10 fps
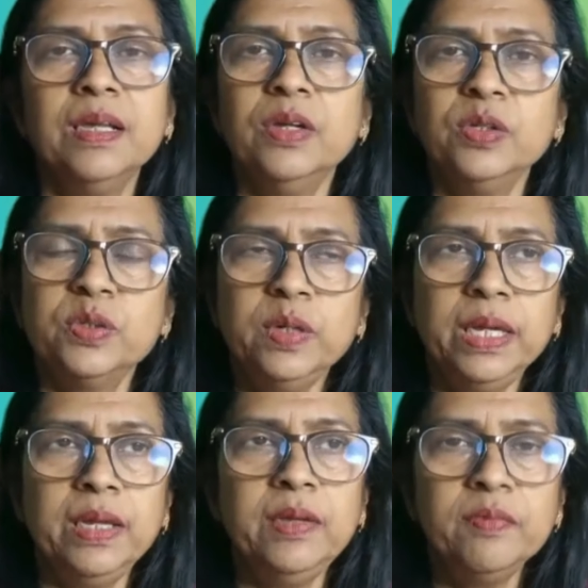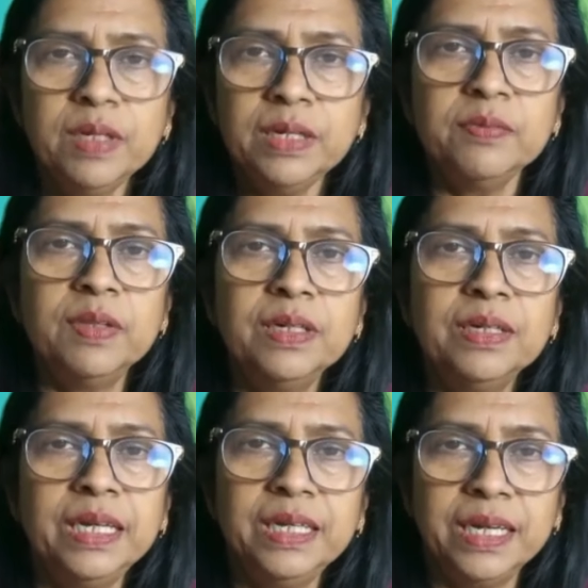So even if
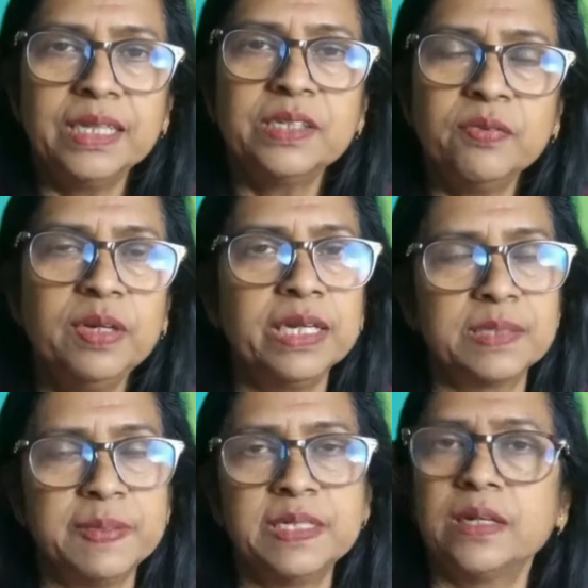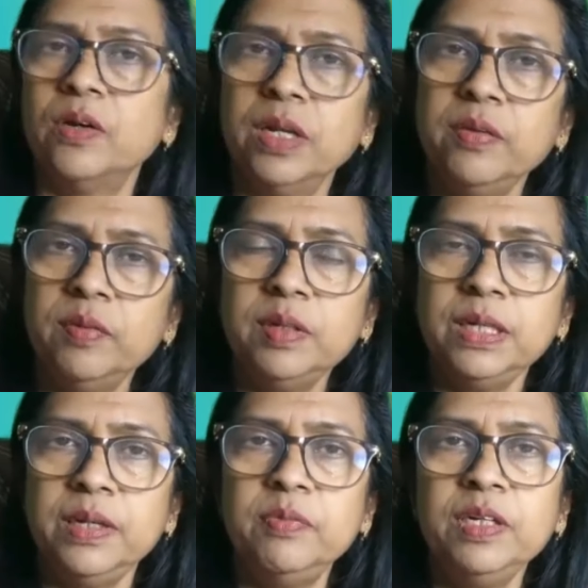in case of an expense account,
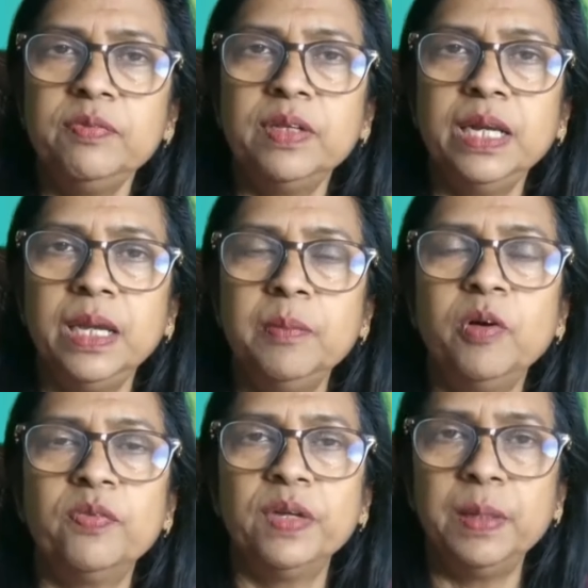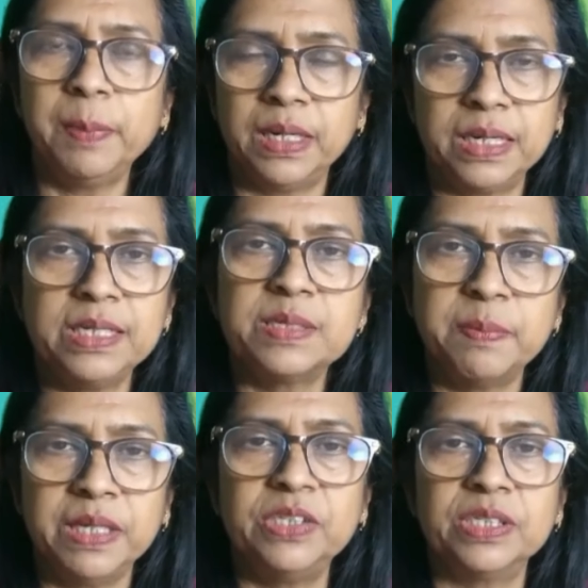even if the name of any party is
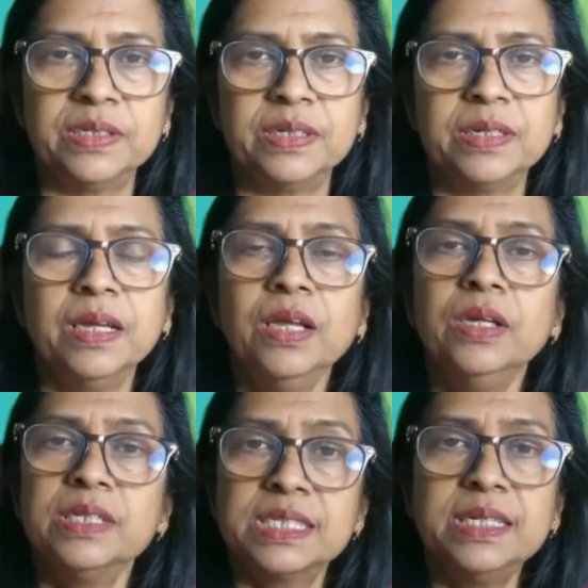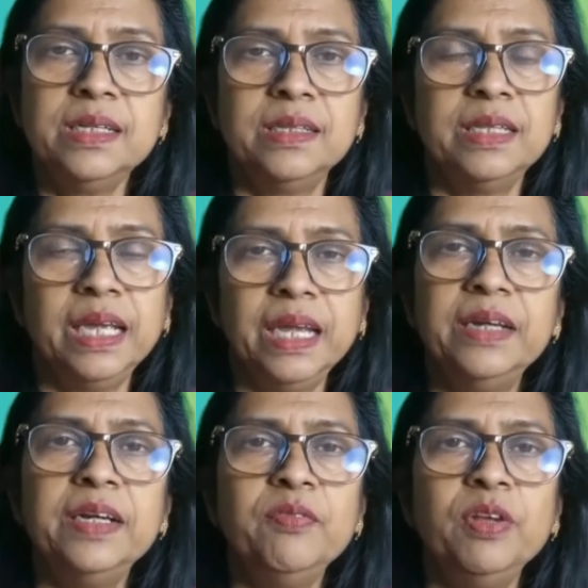mentioned, still the
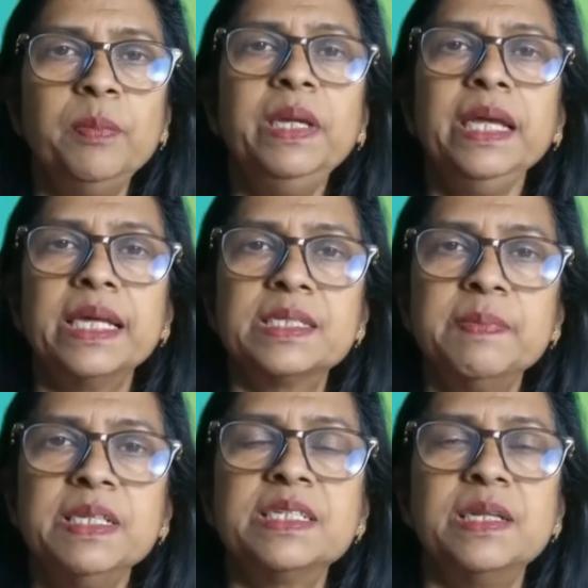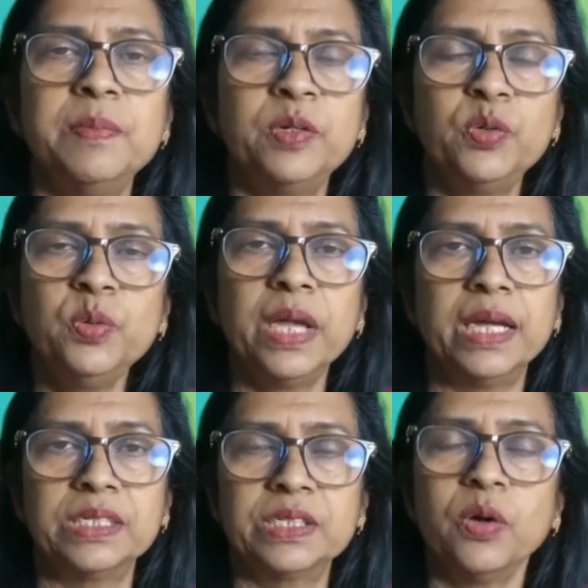entry will be expense debit to
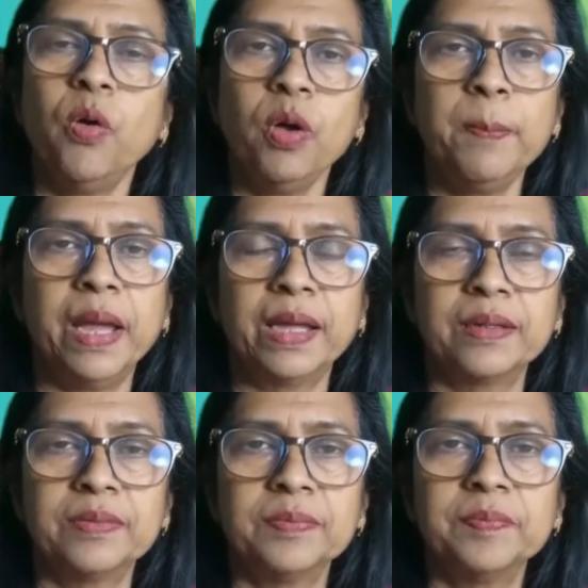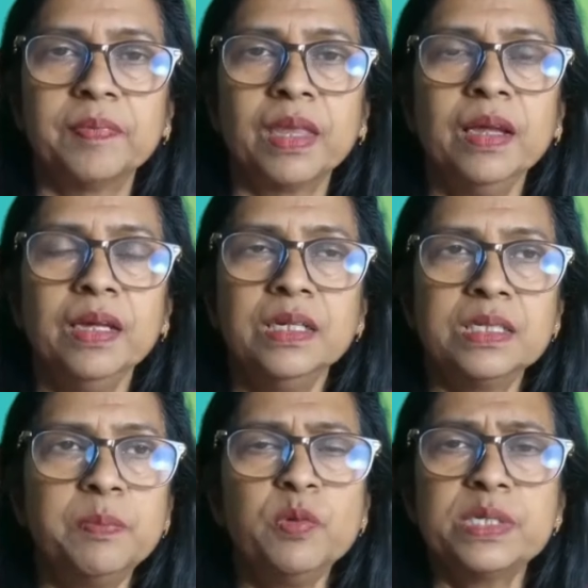cash or bank.
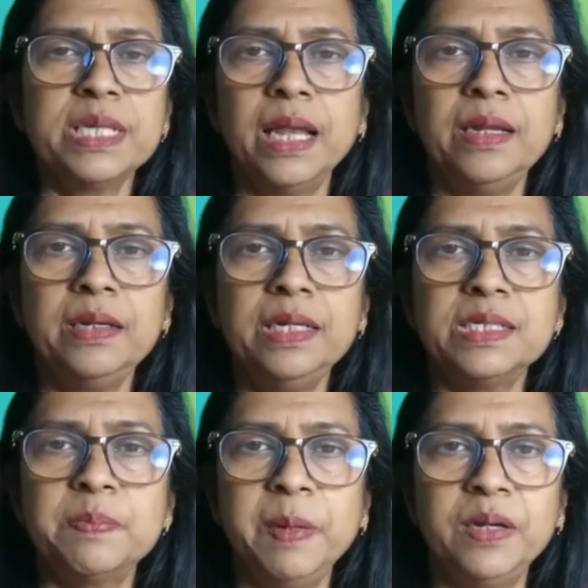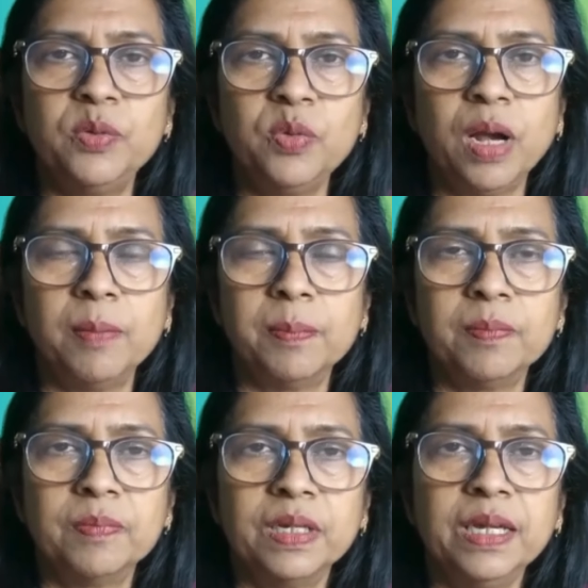Suppose salary is paid to Ram.
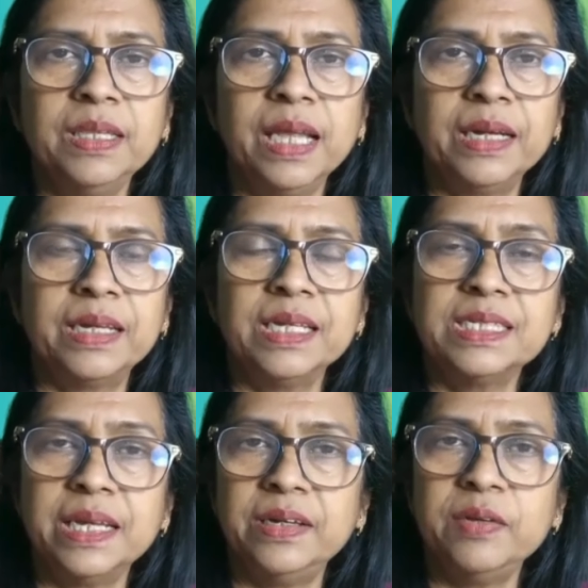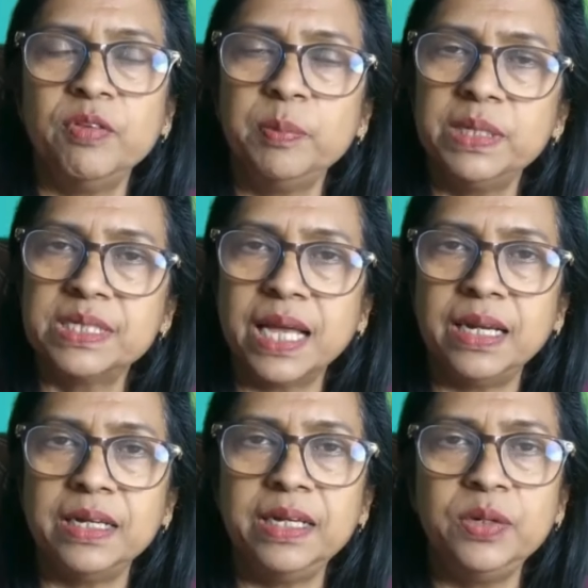In that case, the entry will be
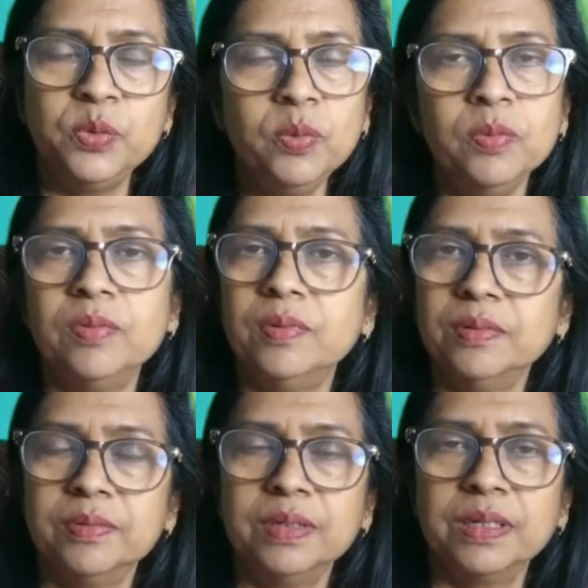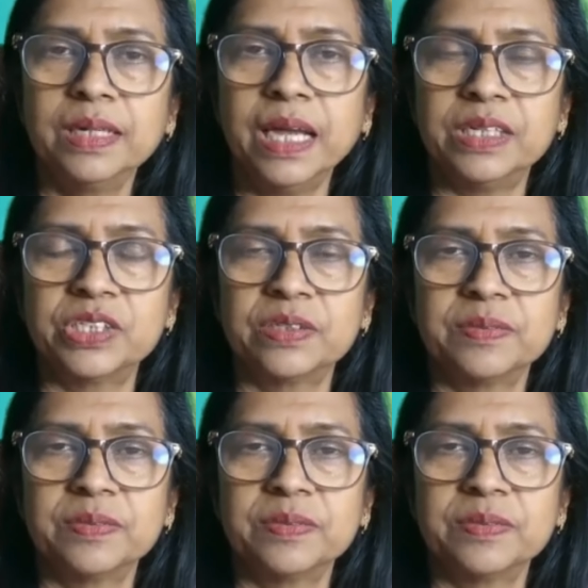salary to cash.